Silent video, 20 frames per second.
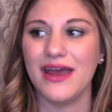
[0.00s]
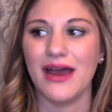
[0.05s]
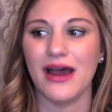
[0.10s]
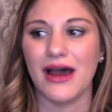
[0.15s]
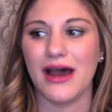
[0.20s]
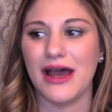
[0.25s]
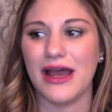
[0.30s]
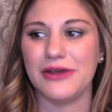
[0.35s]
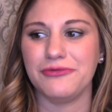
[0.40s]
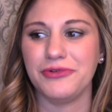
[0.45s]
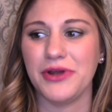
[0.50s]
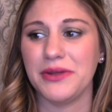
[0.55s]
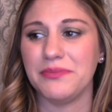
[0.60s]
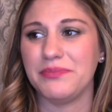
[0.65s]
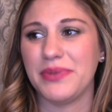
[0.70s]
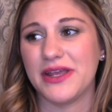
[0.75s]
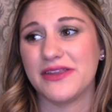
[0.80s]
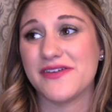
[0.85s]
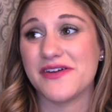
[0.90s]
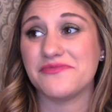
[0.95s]
I went and
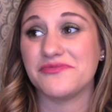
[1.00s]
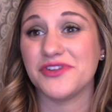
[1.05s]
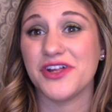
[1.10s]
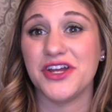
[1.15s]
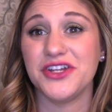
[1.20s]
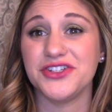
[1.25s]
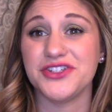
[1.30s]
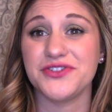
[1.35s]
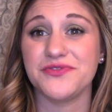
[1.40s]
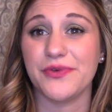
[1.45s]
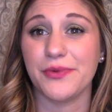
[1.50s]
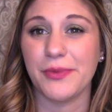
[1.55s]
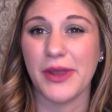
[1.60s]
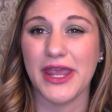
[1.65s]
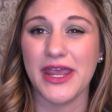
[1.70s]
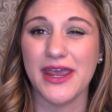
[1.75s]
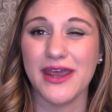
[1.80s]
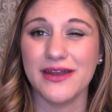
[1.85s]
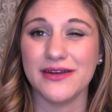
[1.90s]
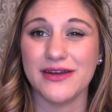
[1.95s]
picked up lunch for my
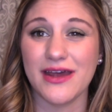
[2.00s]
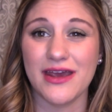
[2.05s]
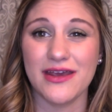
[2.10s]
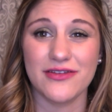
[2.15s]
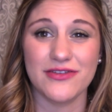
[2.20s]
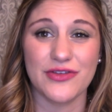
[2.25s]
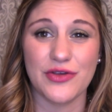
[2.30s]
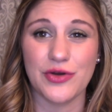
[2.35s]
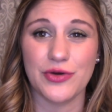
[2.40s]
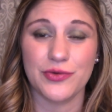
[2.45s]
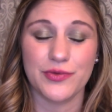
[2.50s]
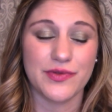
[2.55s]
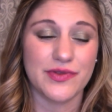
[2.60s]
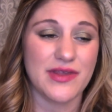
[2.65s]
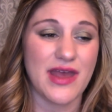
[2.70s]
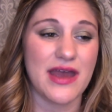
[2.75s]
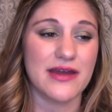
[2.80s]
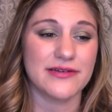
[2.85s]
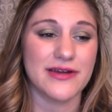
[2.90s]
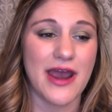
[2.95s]
aunt and I, so
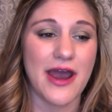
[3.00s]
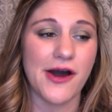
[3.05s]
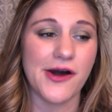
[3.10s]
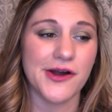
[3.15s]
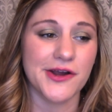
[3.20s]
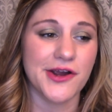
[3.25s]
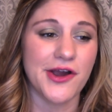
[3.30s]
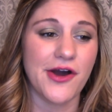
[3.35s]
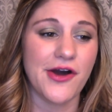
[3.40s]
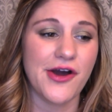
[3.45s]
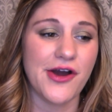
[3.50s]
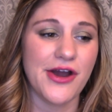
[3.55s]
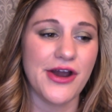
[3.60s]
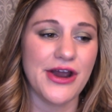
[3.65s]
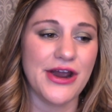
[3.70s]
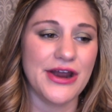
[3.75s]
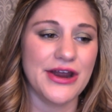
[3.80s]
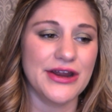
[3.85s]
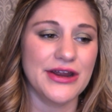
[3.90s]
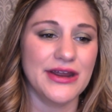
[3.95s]
sat in a hot
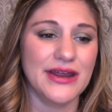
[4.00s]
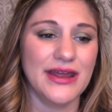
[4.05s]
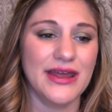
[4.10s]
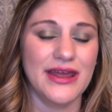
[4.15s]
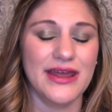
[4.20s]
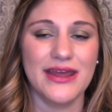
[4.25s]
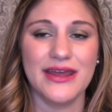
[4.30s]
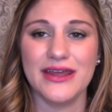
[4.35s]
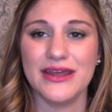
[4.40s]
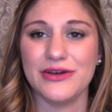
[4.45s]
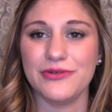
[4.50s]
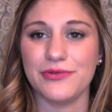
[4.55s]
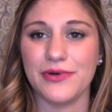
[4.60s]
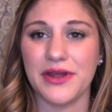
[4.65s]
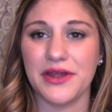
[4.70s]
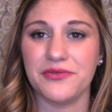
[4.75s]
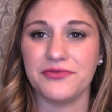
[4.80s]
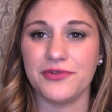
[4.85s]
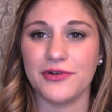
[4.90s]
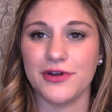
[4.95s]
car
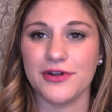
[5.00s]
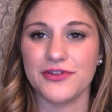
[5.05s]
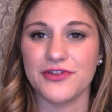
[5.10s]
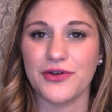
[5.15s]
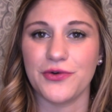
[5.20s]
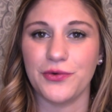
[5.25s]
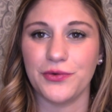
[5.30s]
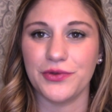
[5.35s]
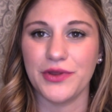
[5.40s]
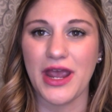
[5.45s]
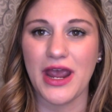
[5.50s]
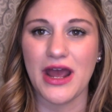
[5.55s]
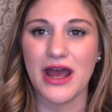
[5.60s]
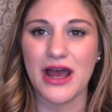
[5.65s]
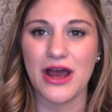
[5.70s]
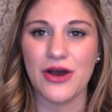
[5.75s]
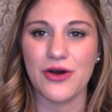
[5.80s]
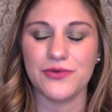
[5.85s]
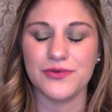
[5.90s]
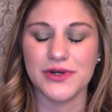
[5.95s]
waiting for it to cool
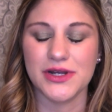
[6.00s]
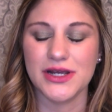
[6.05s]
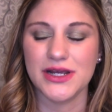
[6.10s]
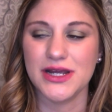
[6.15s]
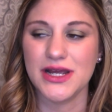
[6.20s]
down,